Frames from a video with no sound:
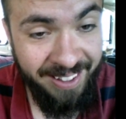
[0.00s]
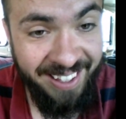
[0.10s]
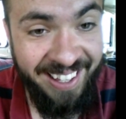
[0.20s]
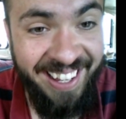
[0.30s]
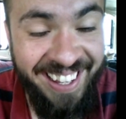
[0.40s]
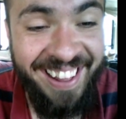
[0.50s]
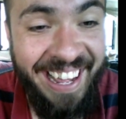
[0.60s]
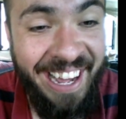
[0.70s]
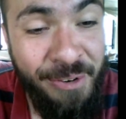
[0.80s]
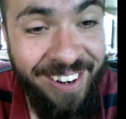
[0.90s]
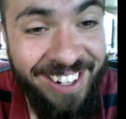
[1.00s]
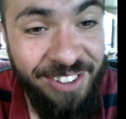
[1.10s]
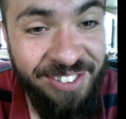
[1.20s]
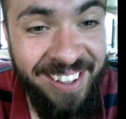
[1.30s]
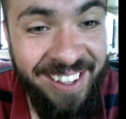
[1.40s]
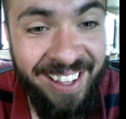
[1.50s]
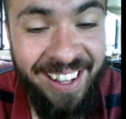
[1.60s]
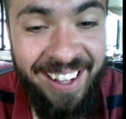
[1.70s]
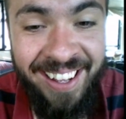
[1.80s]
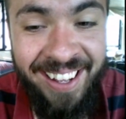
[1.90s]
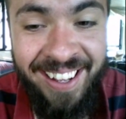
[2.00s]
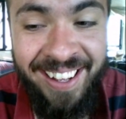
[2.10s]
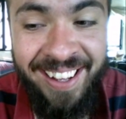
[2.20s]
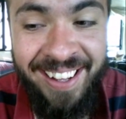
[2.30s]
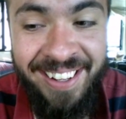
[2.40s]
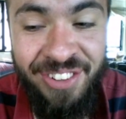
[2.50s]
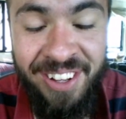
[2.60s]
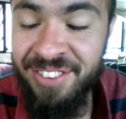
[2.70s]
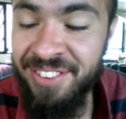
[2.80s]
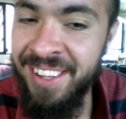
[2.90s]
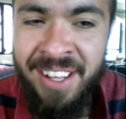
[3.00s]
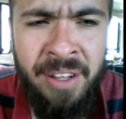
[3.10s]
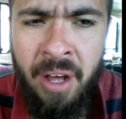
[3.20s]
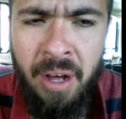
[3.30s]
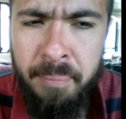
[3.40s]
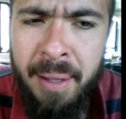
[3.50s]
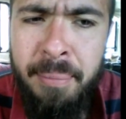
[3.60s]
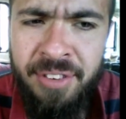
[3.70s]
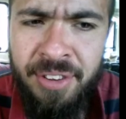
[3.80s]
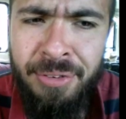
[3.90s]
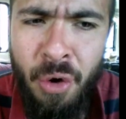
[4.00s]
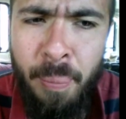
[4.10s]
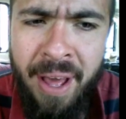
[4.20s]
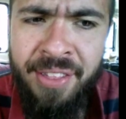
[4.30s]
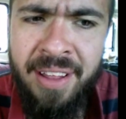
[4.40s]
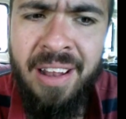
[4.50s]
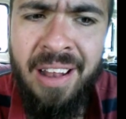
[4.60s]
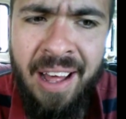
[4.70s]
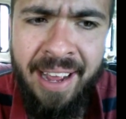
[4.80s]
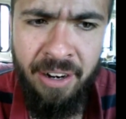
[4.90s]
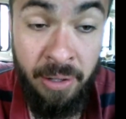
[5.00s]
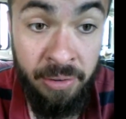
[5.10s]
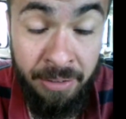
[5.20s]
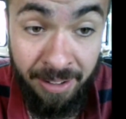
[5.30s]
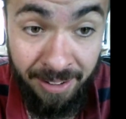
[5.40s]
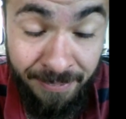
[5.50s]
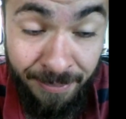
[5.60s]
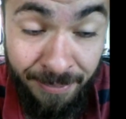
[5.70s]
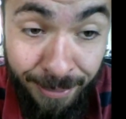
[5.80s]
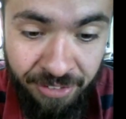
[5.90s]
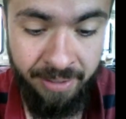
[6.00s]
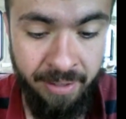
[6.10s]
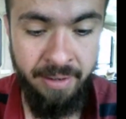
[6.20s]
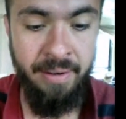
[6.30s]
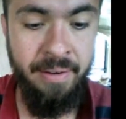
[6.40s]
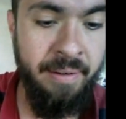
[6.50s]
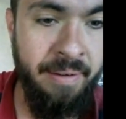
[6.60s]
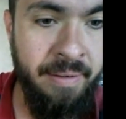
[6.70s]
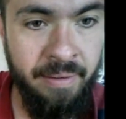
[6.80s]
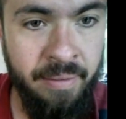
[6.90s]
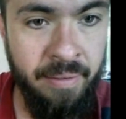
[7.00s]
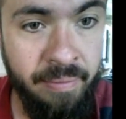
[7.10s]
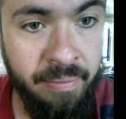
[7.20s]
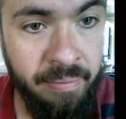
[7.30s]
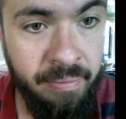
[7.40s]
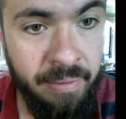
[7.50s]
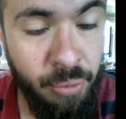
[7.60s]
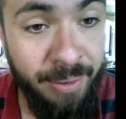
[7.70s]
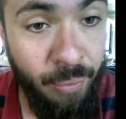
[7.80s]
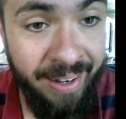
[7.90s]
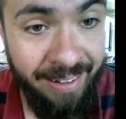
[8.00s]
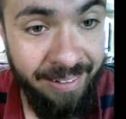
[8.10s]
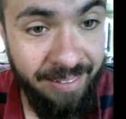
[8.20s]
He is an outrageous, just maybe sociopathic liar. He's out to look for attention. That's what he wanted.